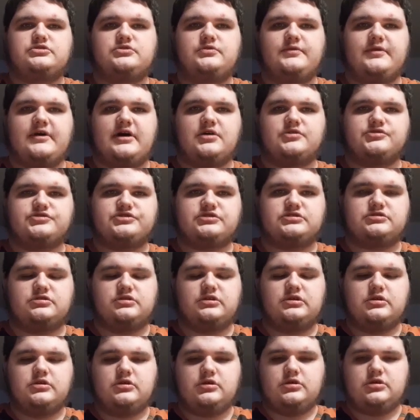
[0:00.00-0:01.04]

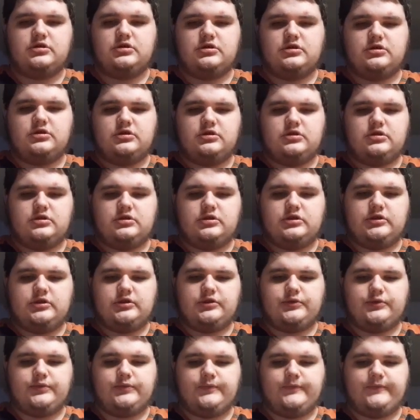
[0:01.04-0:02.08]

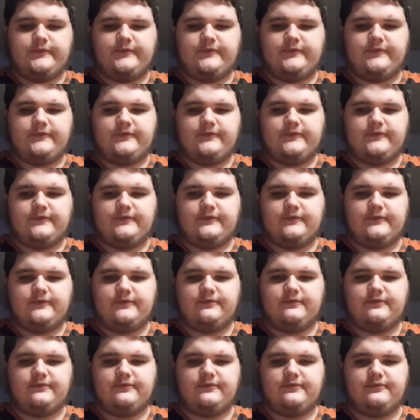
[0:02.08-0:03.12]

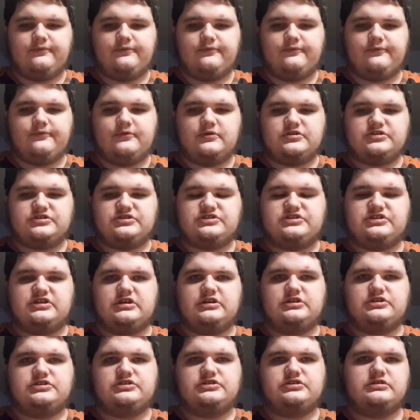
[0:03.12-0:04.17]

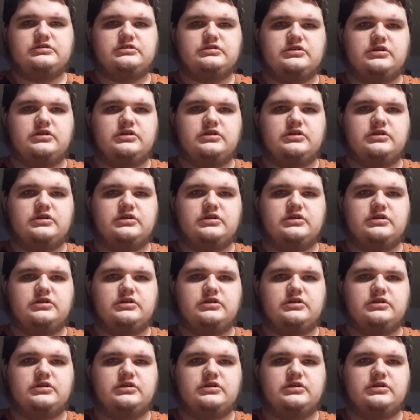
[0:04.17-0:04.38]
2006